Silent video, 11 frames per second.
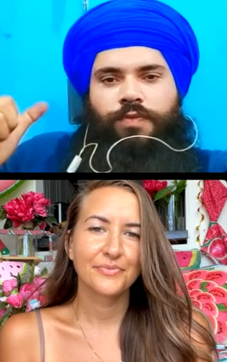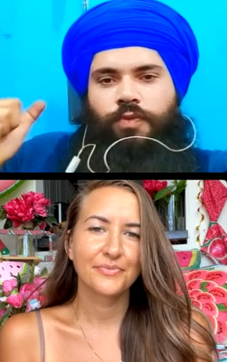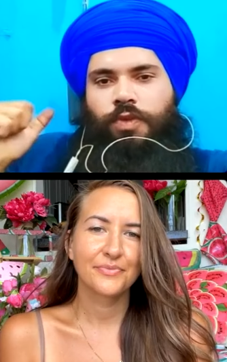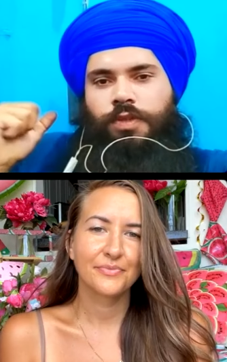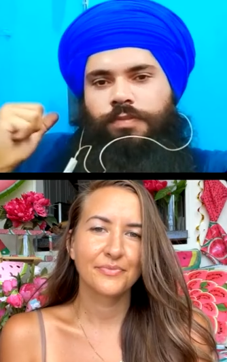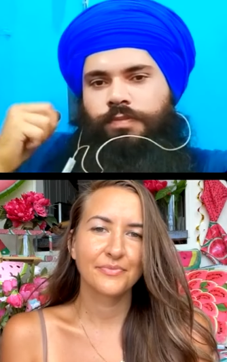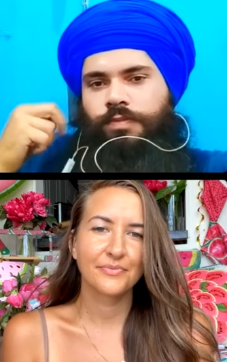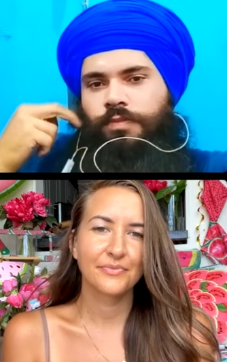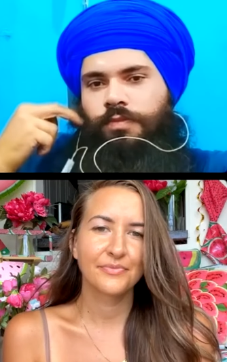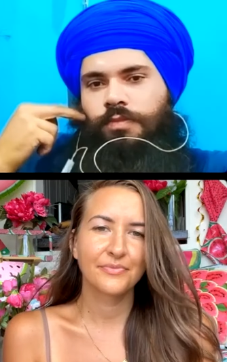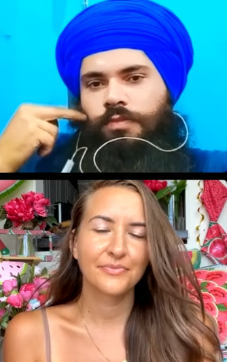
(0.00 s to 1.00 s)
Speaker 1: with food?
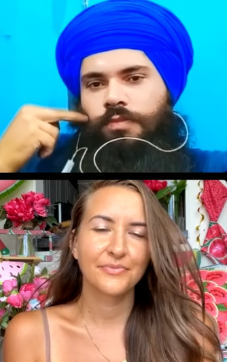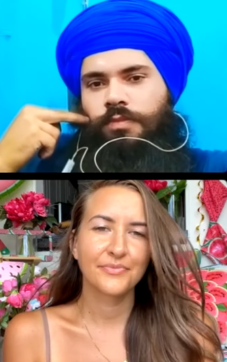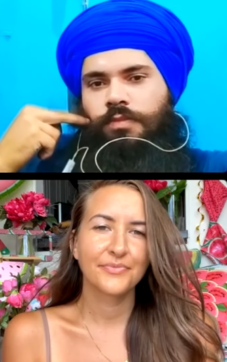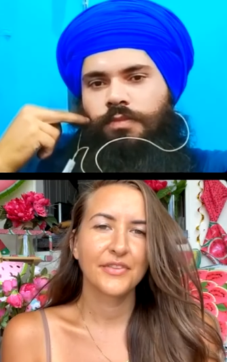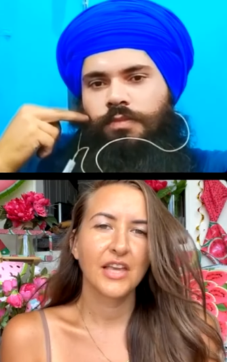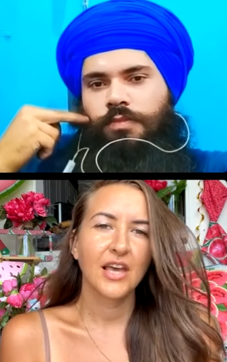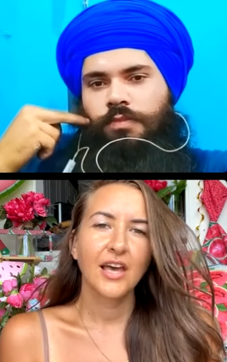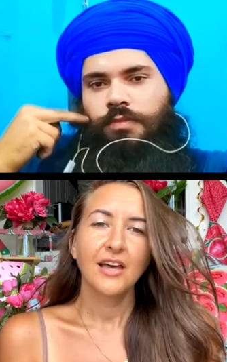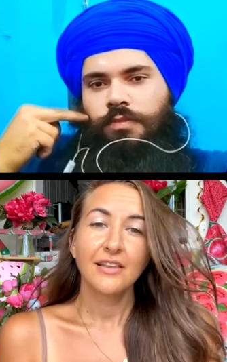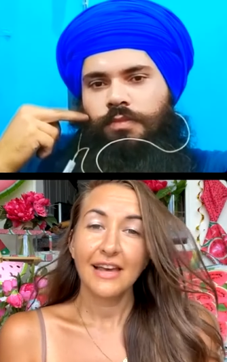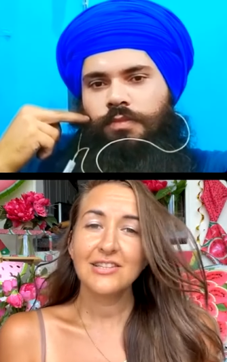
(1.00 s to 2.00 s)

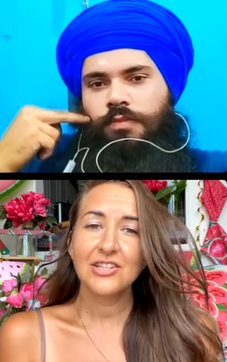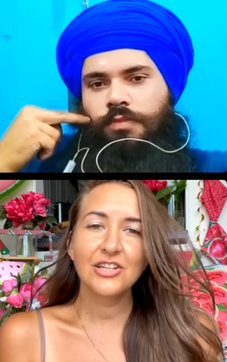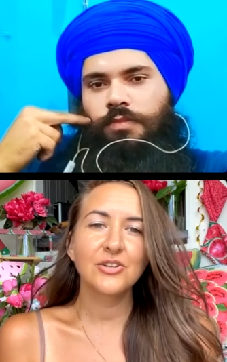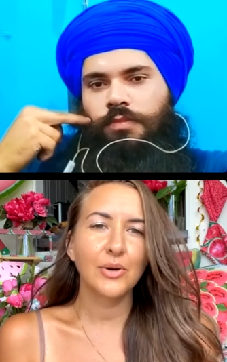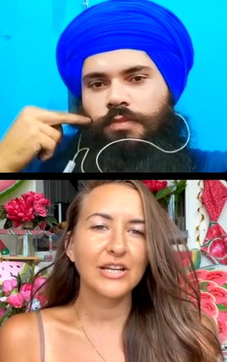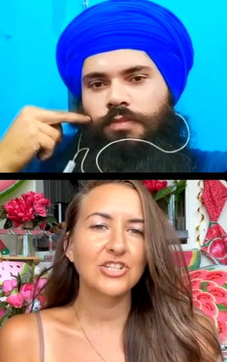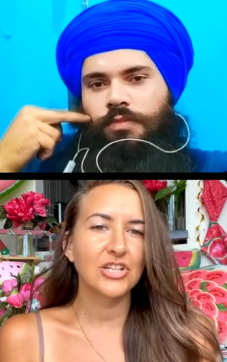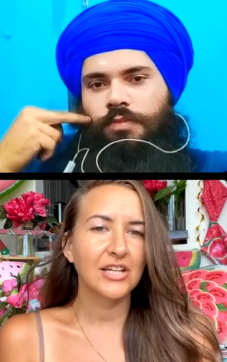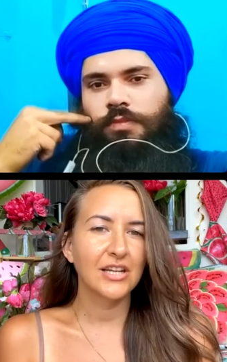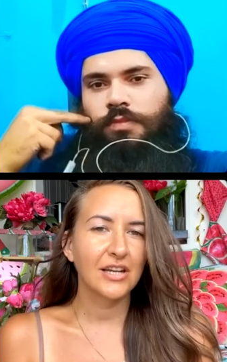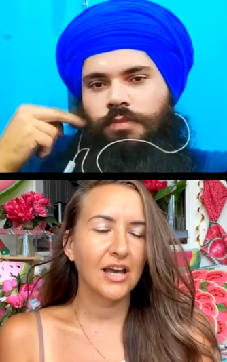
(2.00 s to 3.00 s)
Speaker 2: That's a good
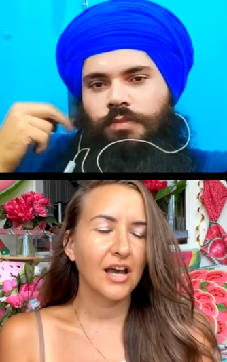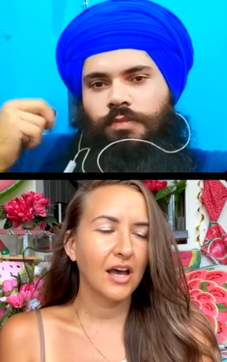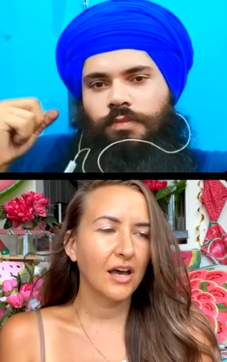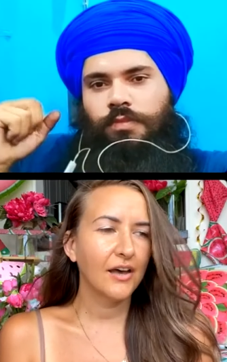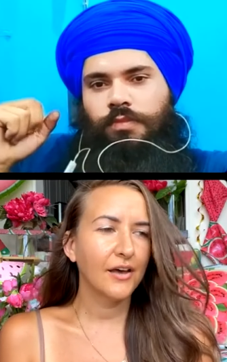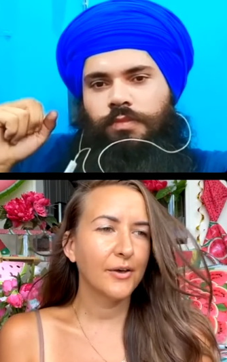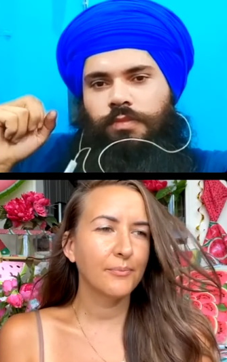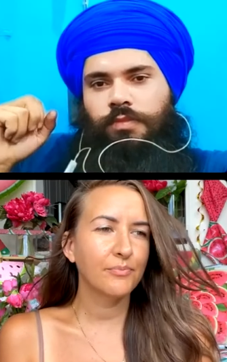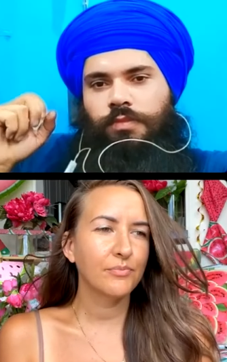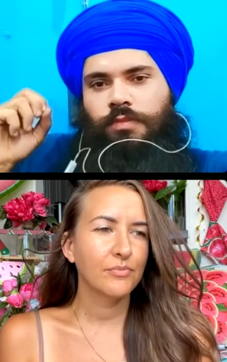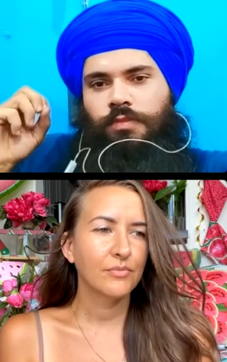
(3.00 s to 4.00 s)
question.
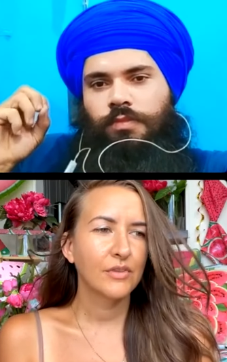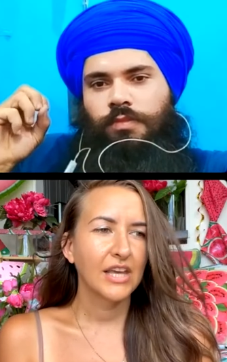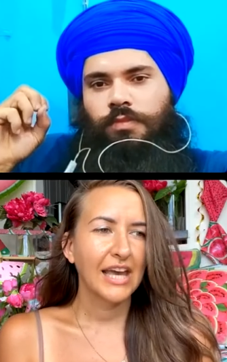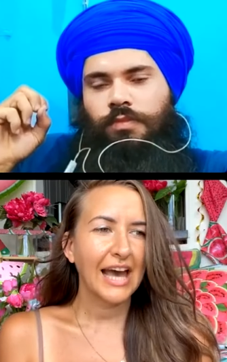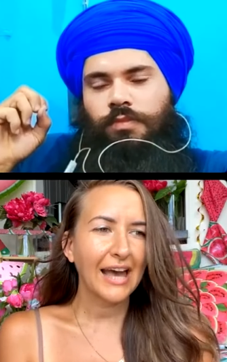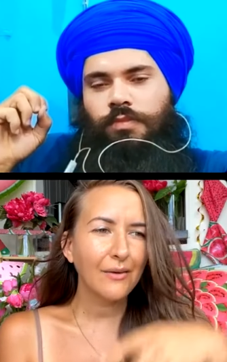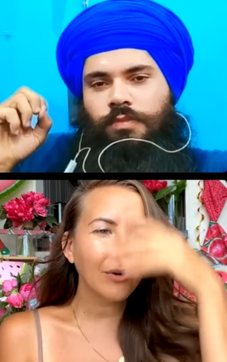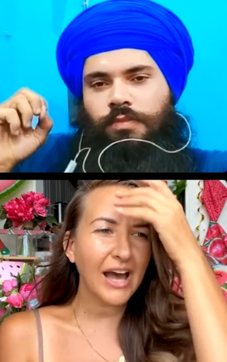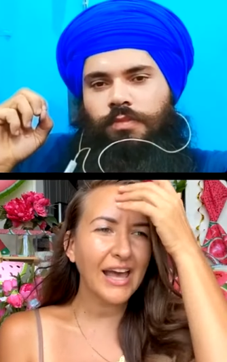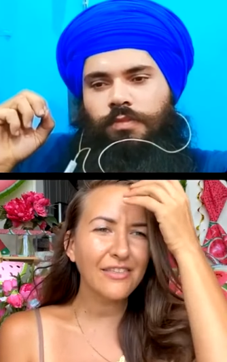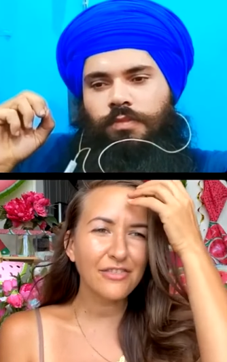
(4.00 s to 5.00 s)
Um, I,
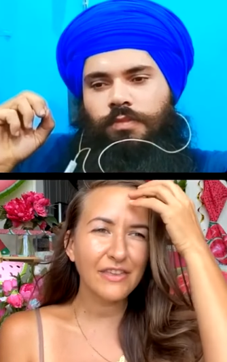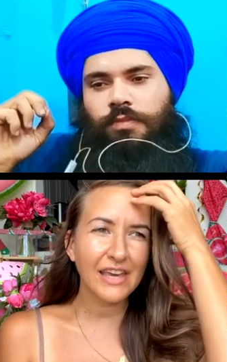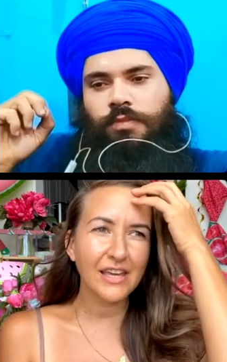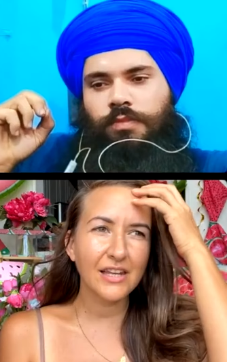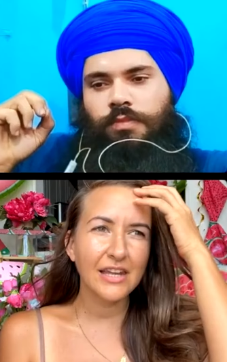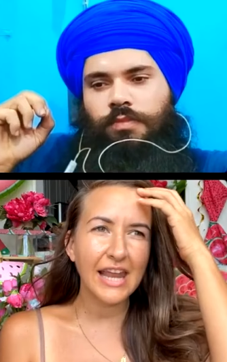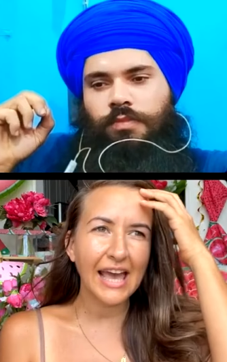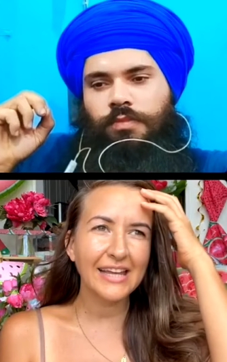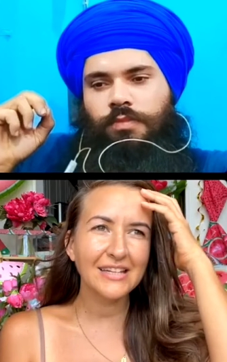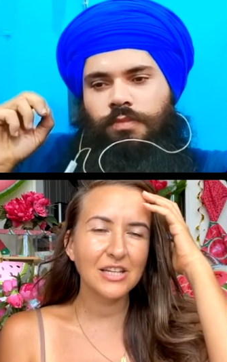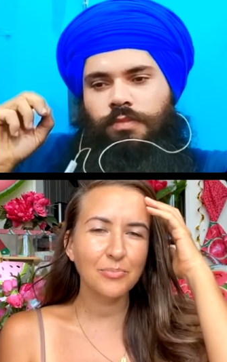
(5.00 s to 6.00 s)
I think
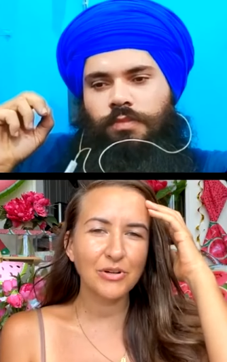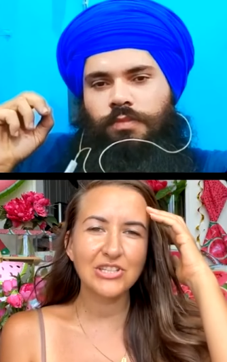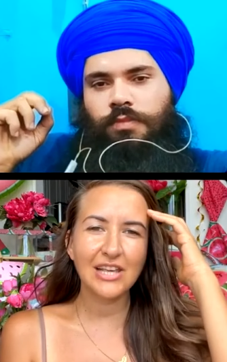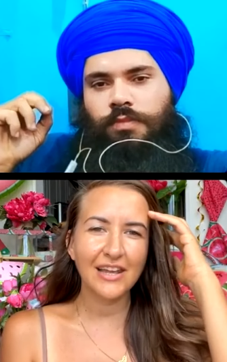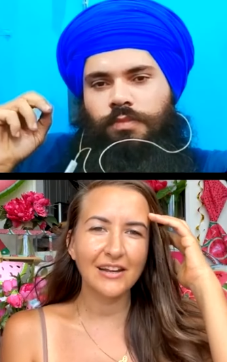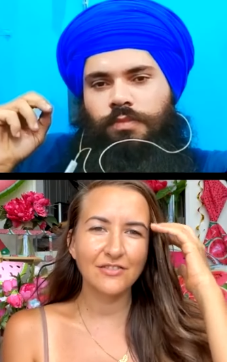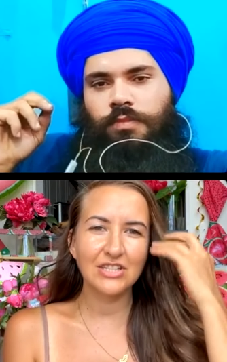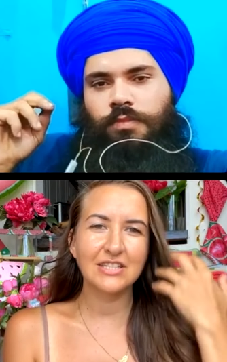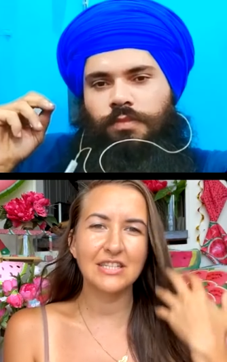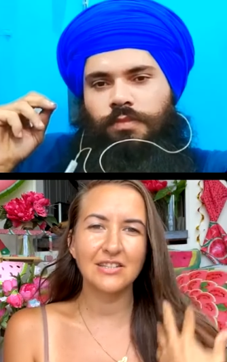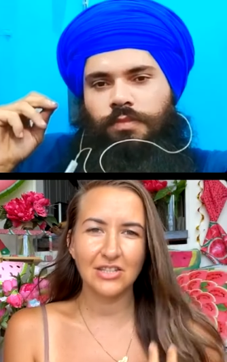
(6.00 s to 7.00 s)
90% of
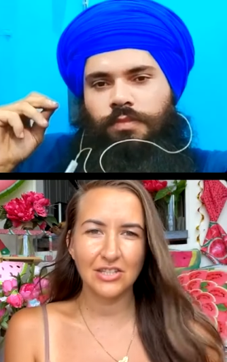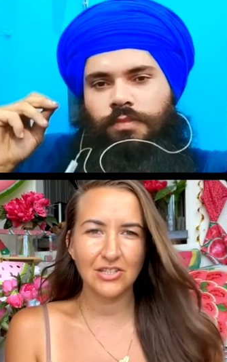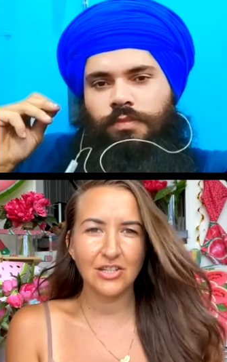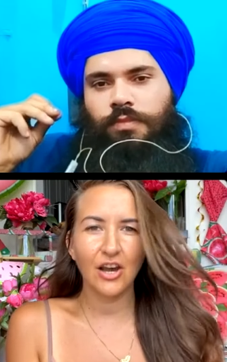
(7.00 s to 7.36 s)
diseases